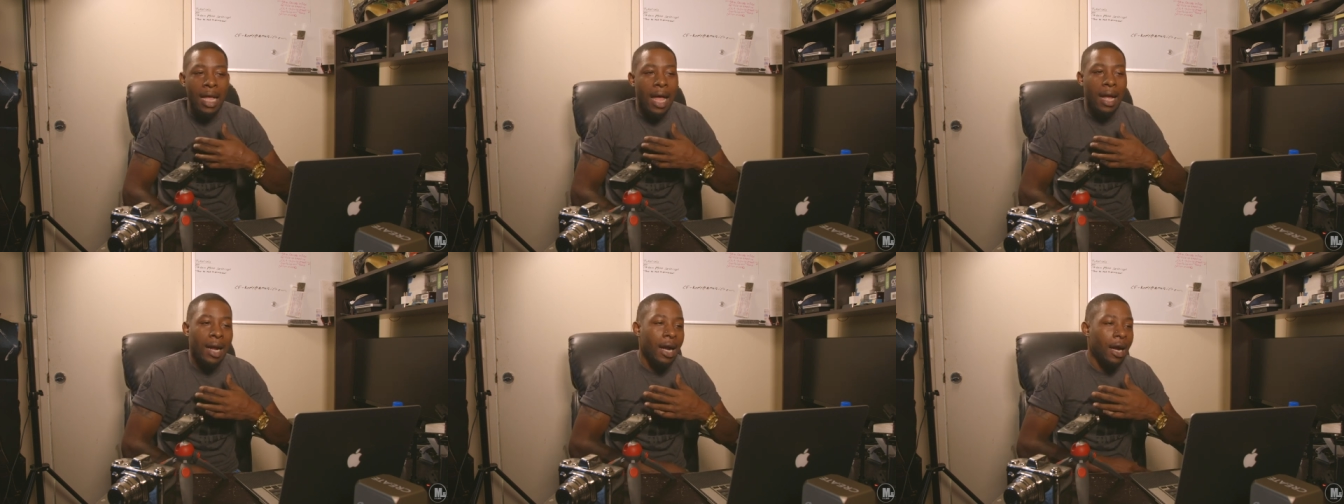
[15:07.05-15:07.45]

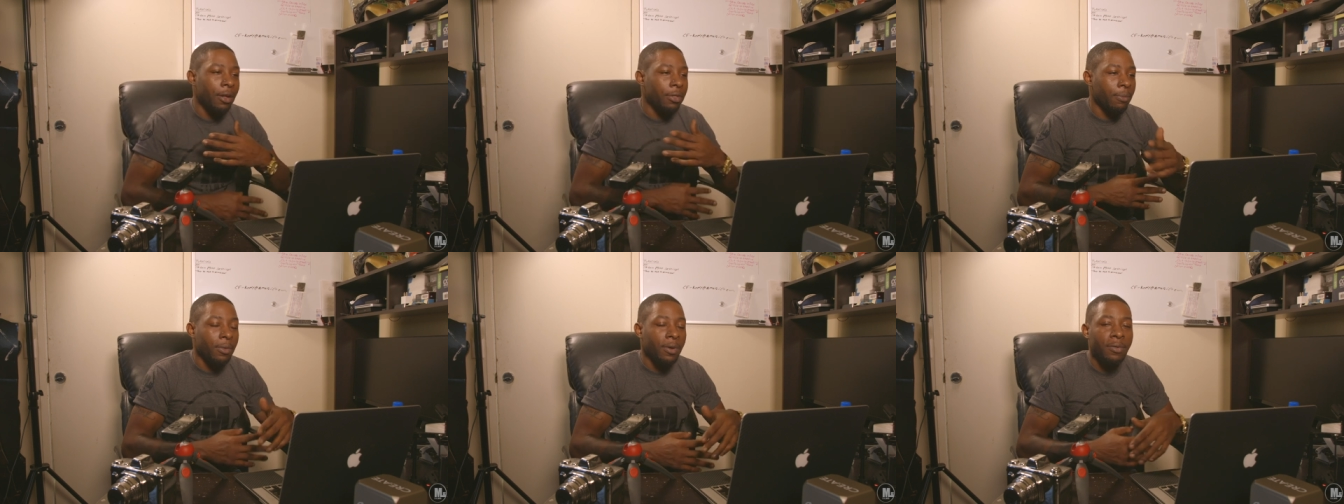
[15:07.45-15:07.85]
I got
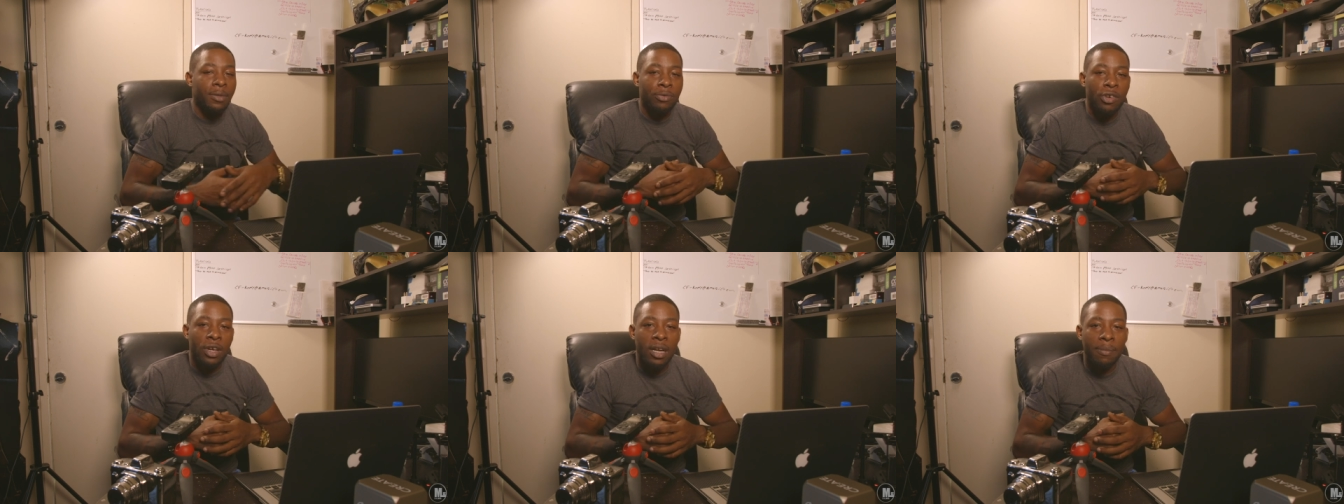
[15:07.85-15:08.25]
other moves
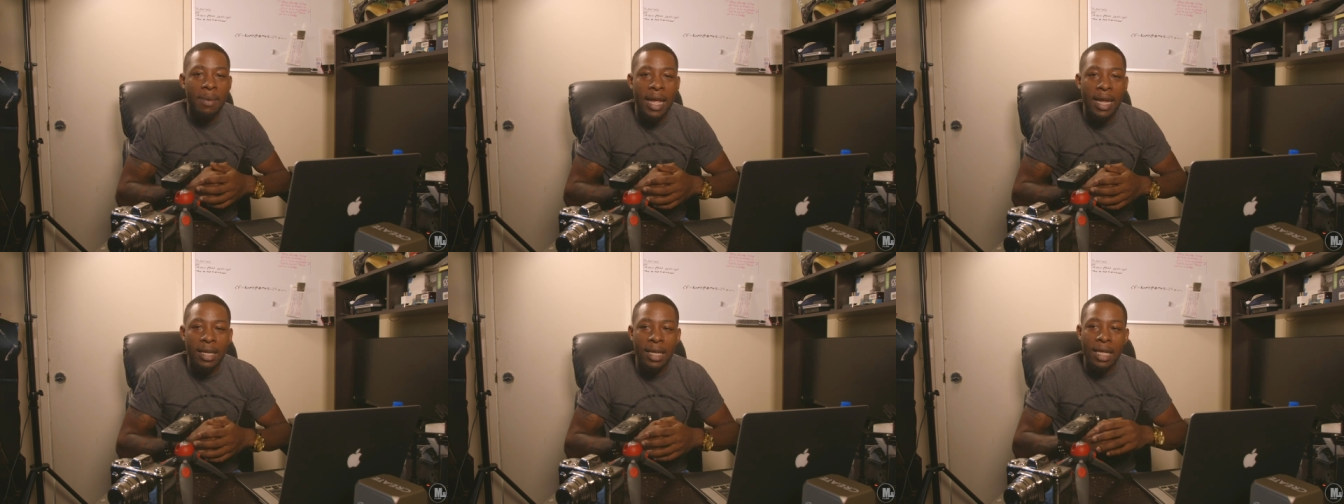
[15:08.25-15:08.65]
I'm trying to
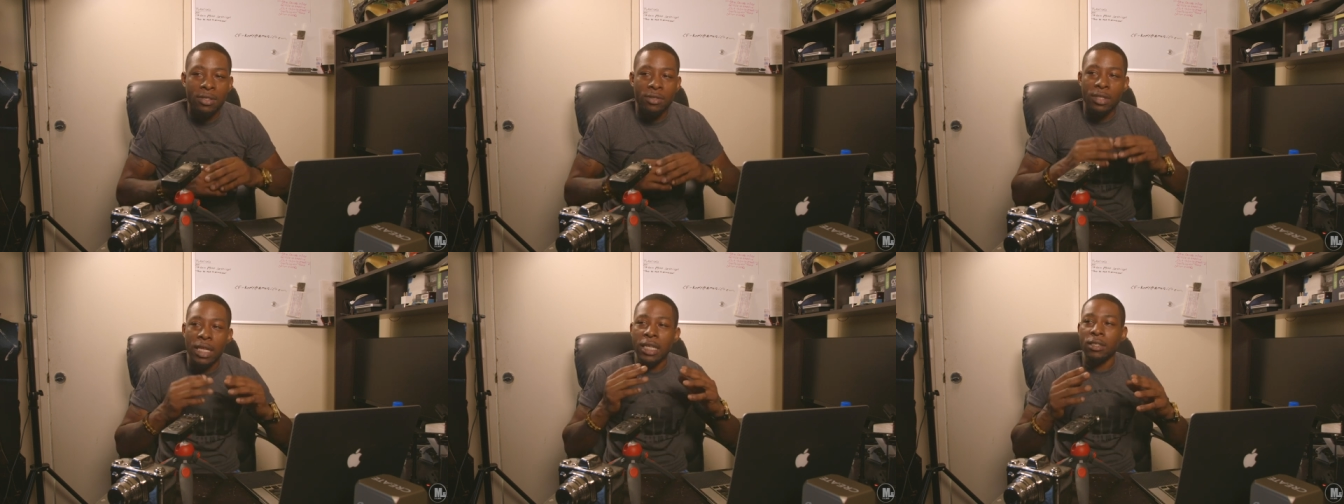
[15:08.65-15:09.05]
make.
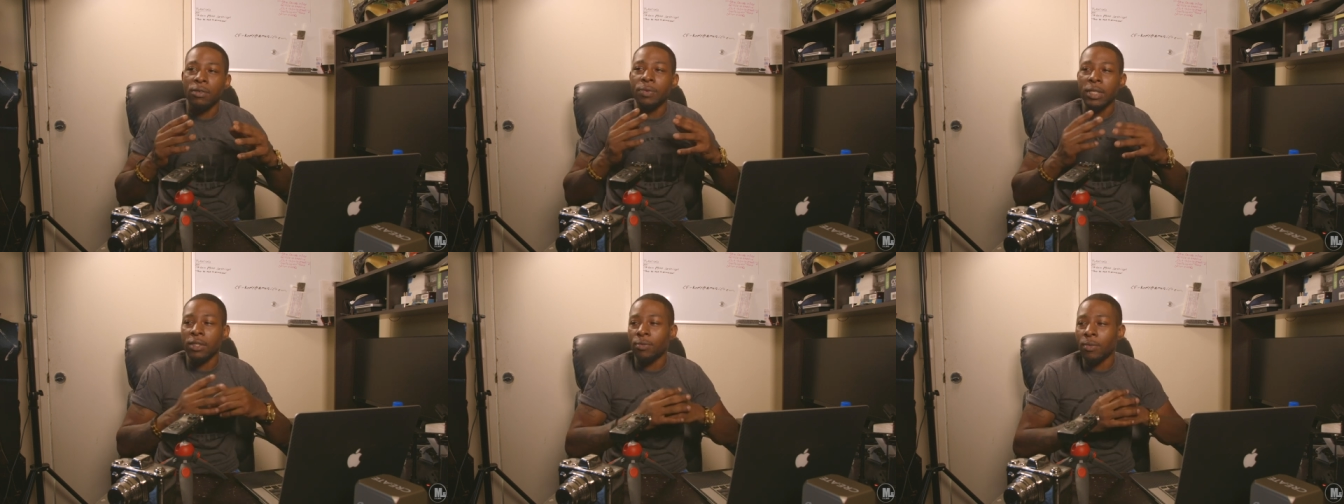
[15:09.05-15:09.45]
That's that's the
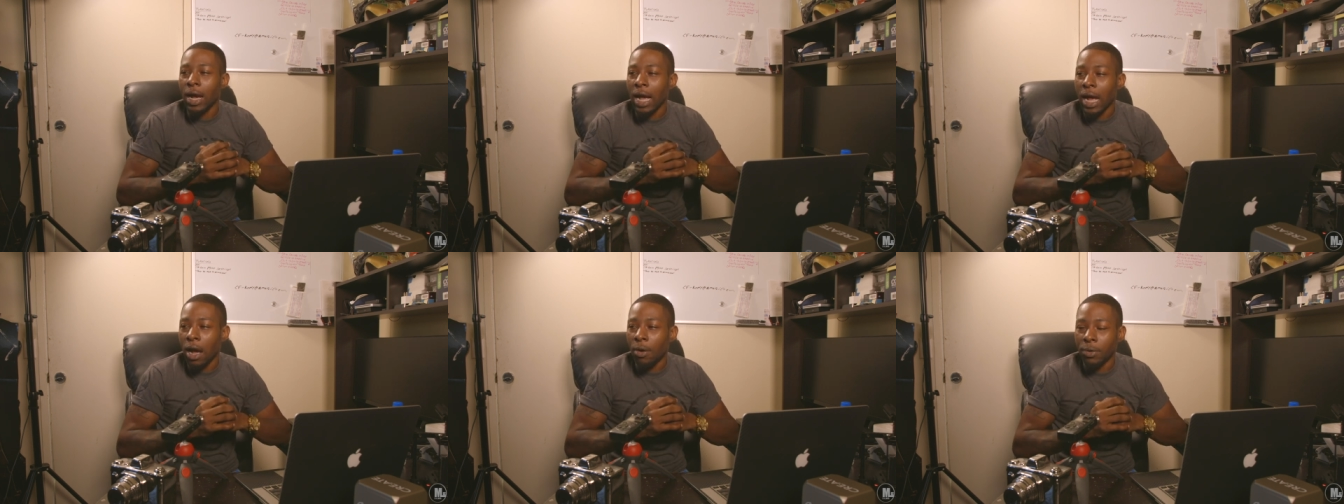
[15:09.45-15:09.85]
reason
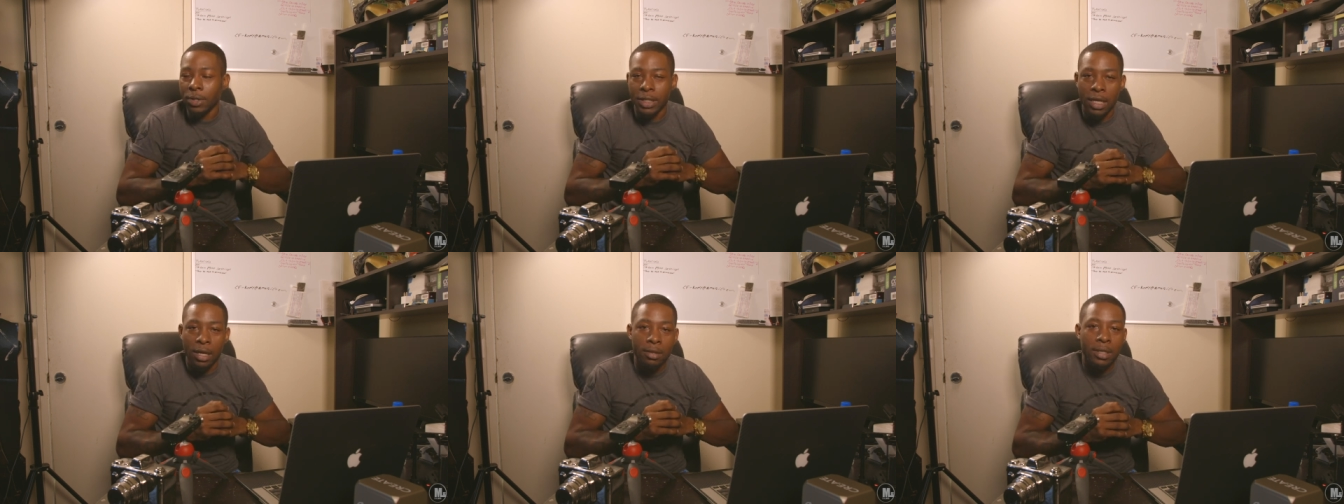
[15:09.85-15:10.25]
why I will
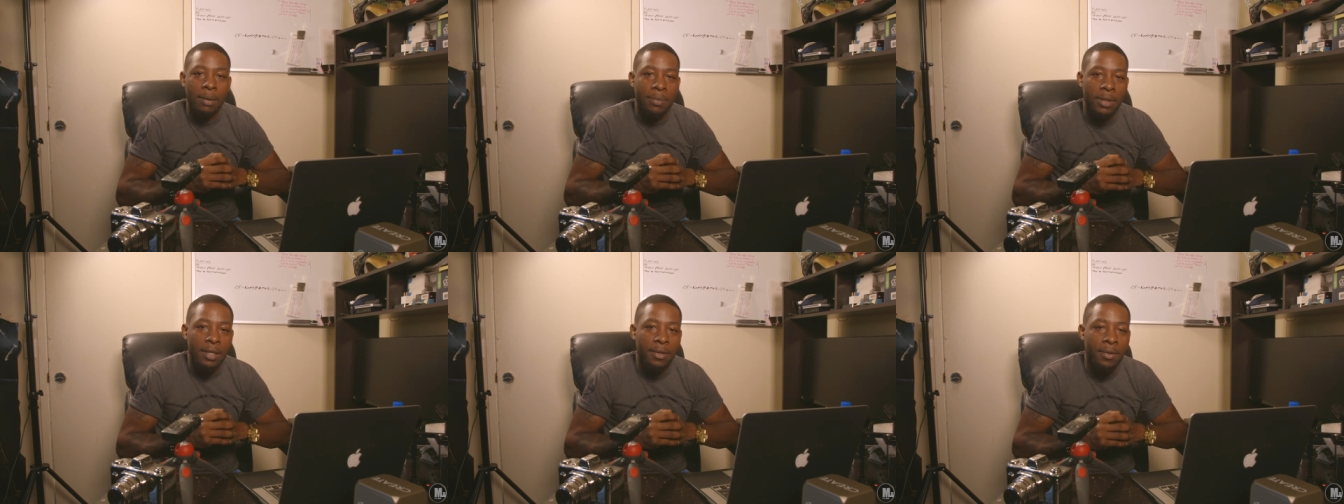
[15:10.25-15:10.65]
sell
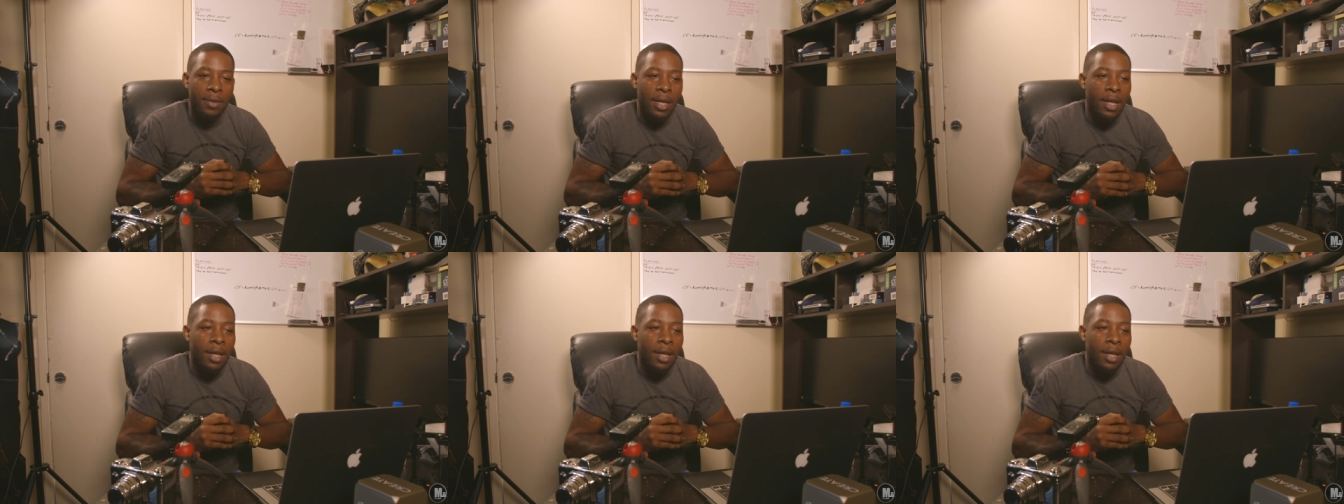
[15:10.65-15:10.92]
something